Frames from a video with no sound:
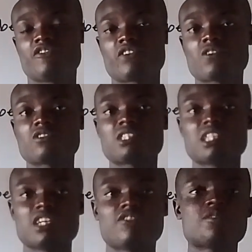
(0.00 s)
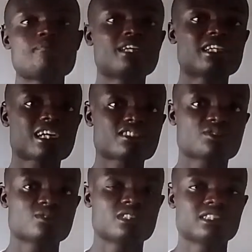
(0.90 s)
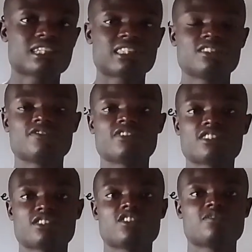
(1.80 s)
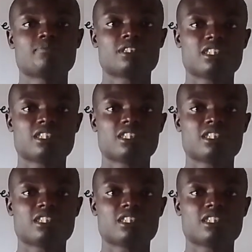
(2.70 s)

a primary level medical student at the University of